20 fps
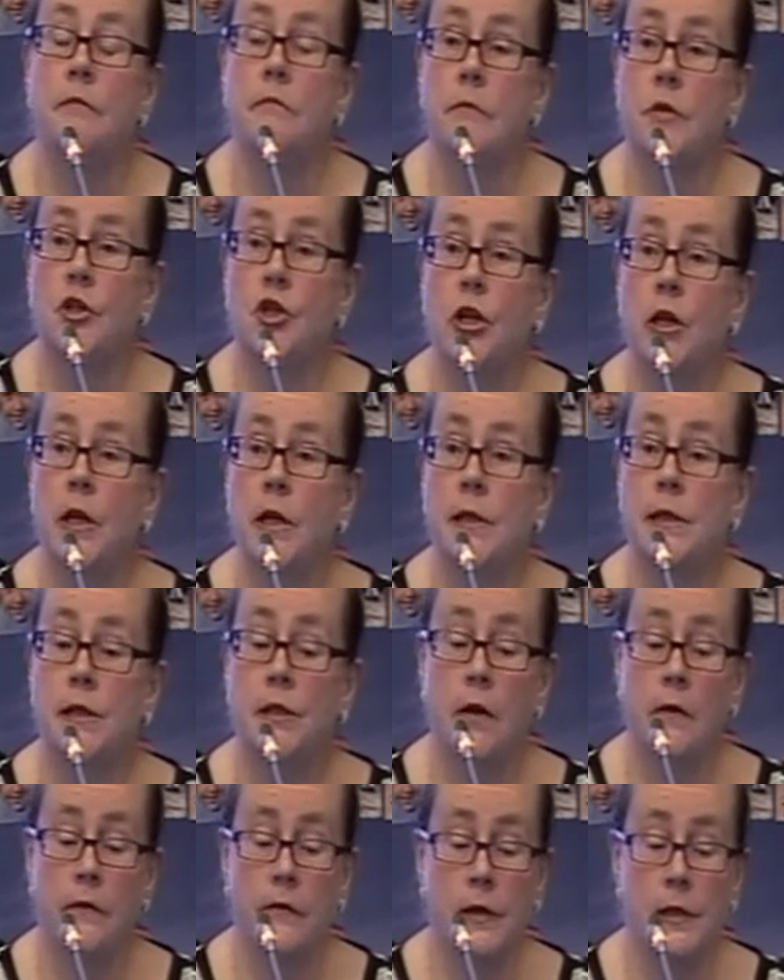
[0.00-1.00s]
machines,
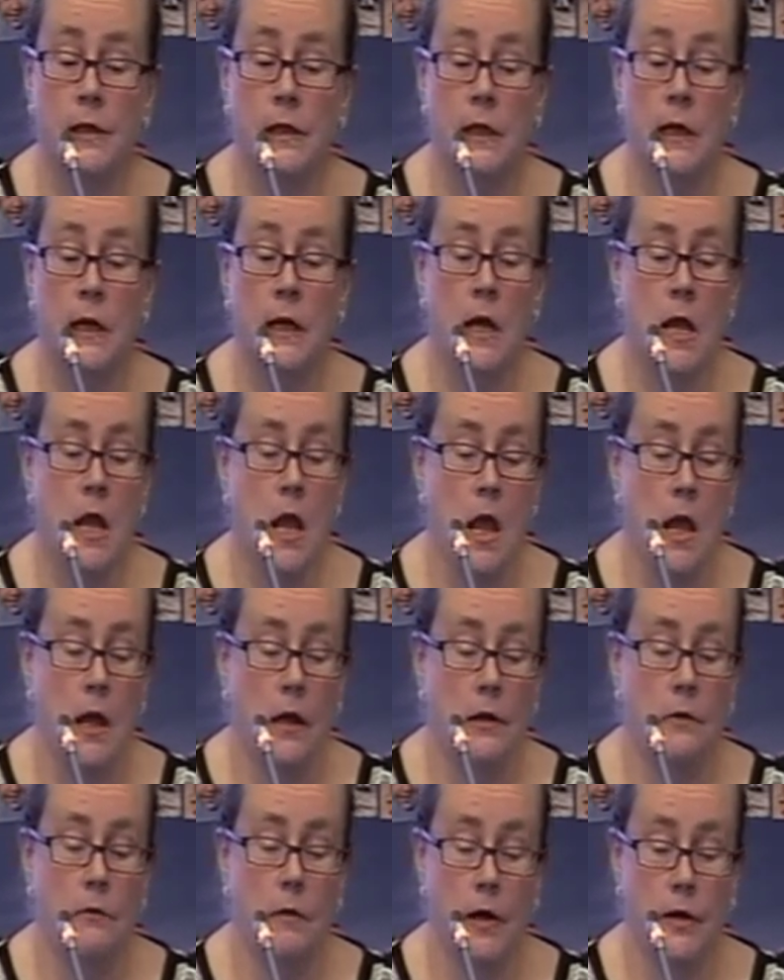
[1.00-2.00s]
obviously.
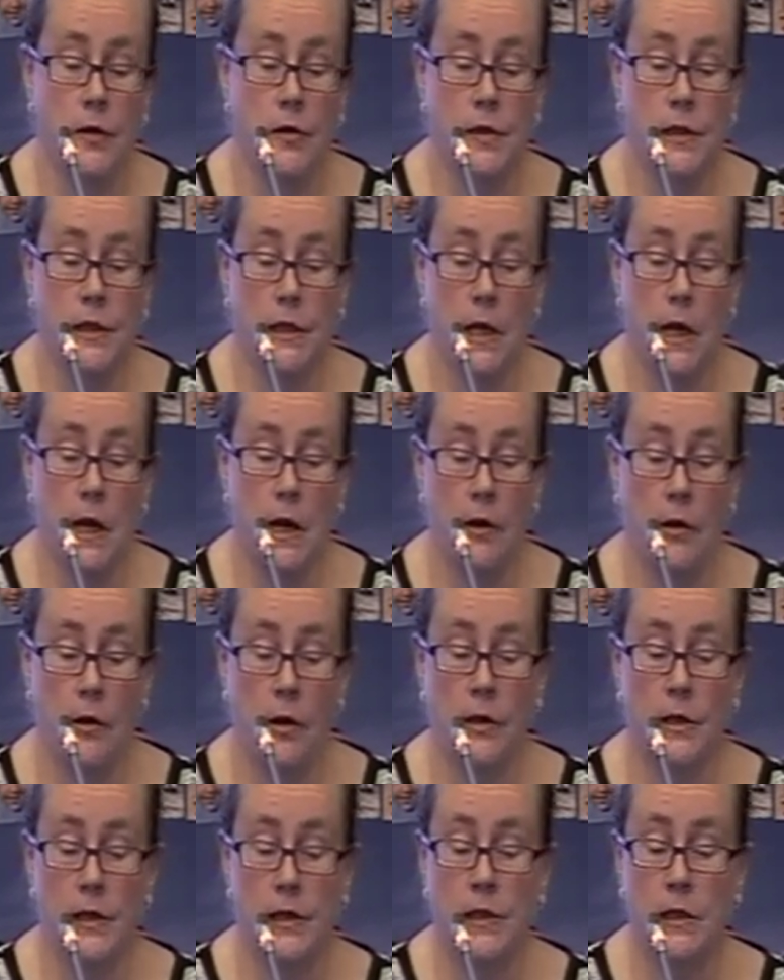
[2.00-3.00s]
The one you see here
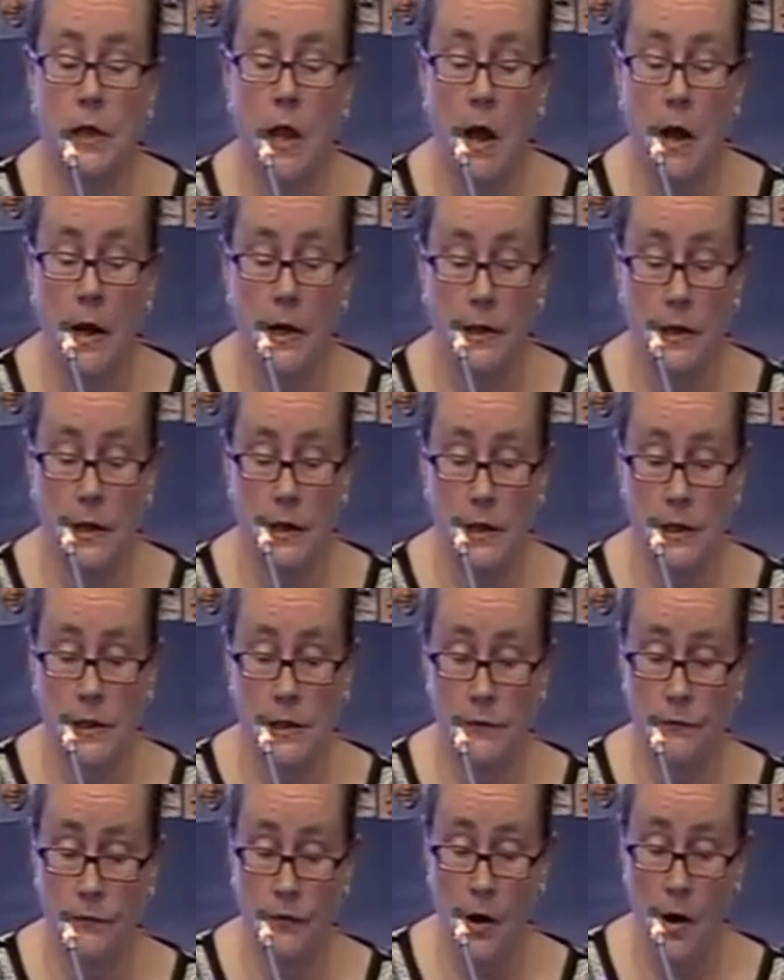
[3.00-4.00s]
on the slide
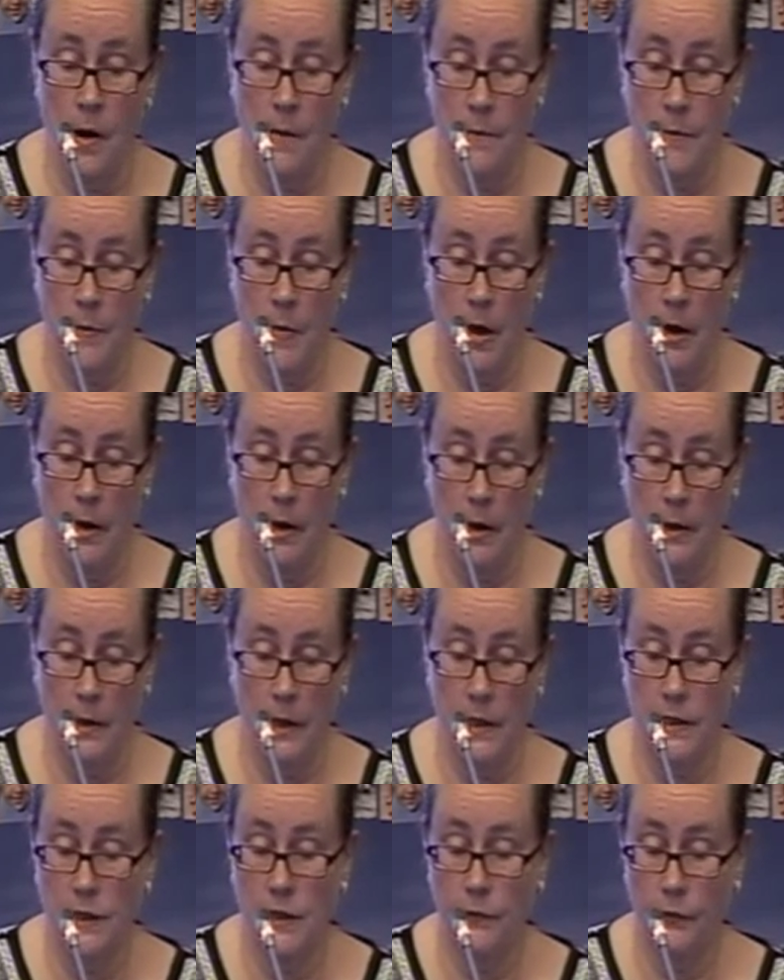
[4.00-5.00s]
is from,
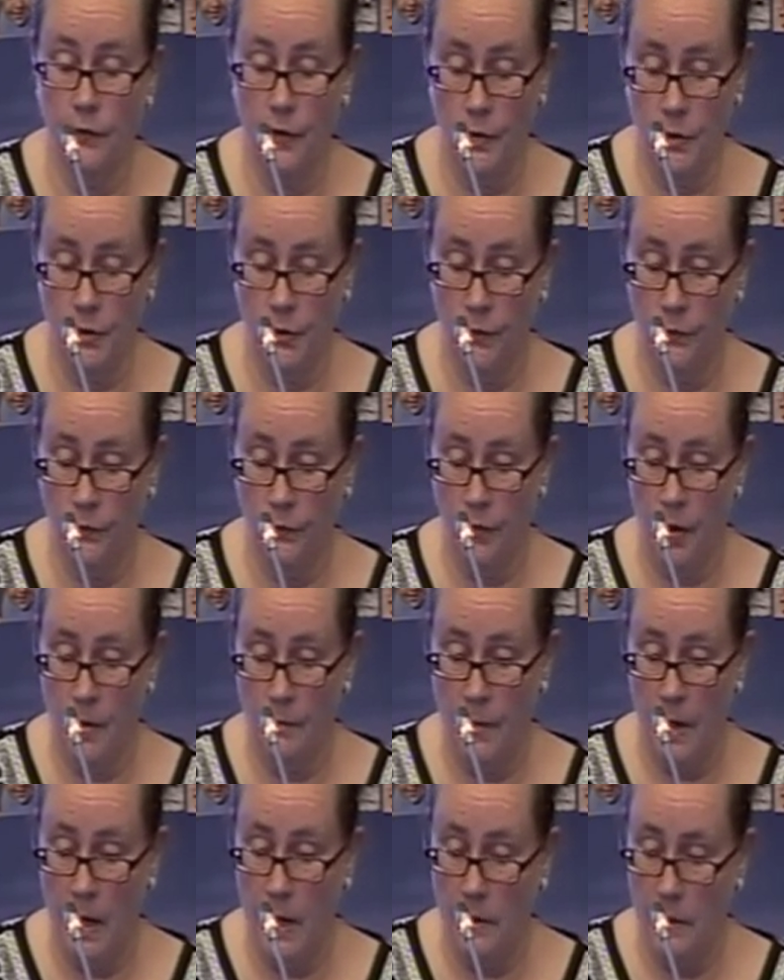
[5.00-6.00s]
it's a photo
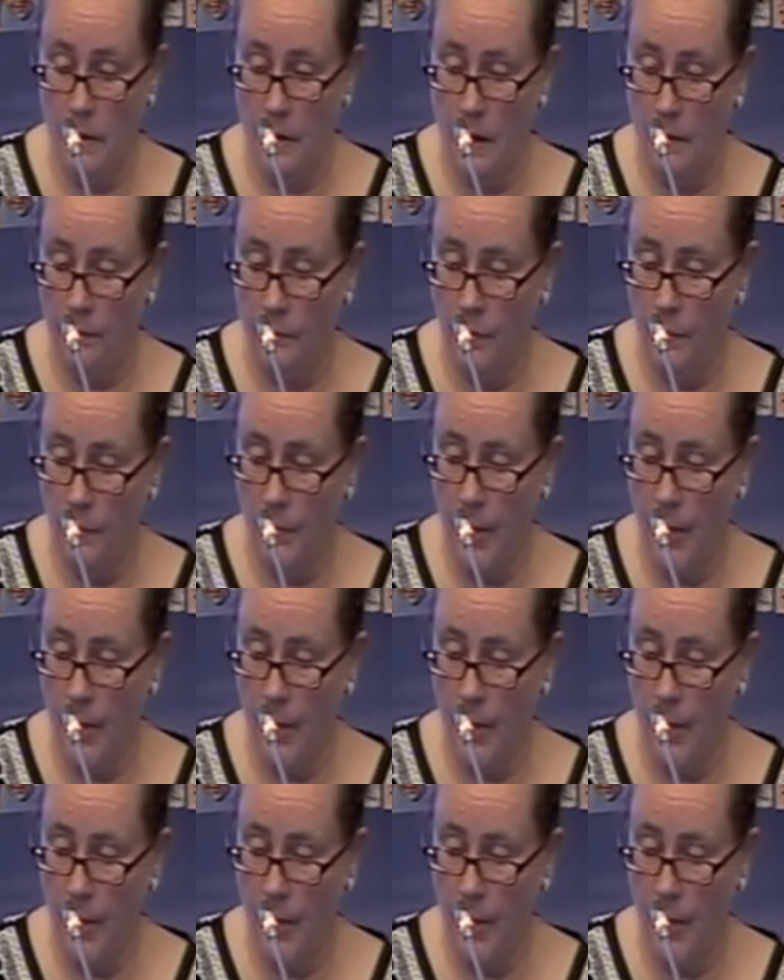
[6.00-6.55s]
from India, from